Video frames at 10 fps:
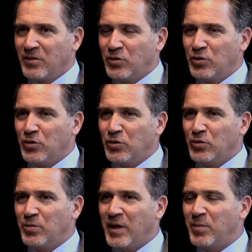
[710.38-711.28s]

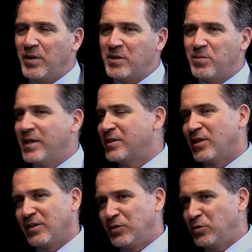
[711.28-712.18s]
to make peace based
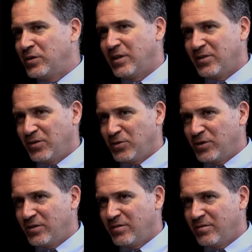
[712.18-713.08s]
on the two-state
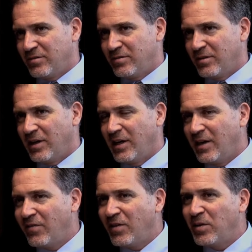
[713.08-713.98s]
solution. And at
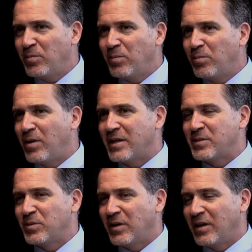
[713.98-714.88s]
every
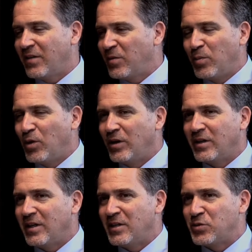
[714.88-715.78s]
point,
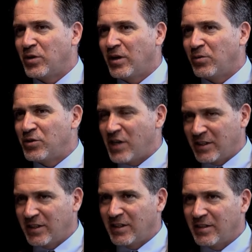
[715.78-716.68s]
Israel
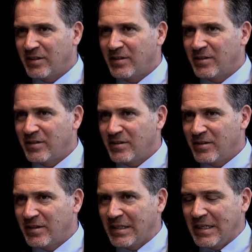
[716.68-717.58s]
rejected it.
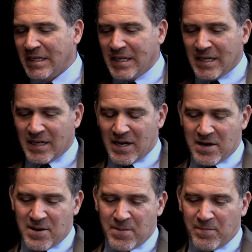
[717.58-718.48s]

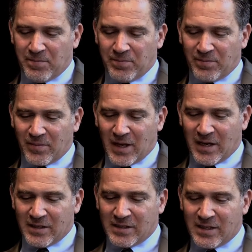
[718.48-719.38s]
And
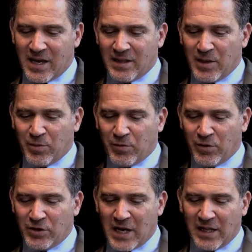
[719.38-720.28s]
instead, they
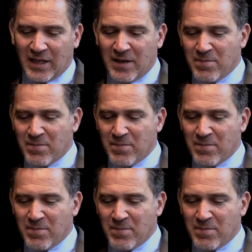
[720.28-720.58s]
preferred to allocate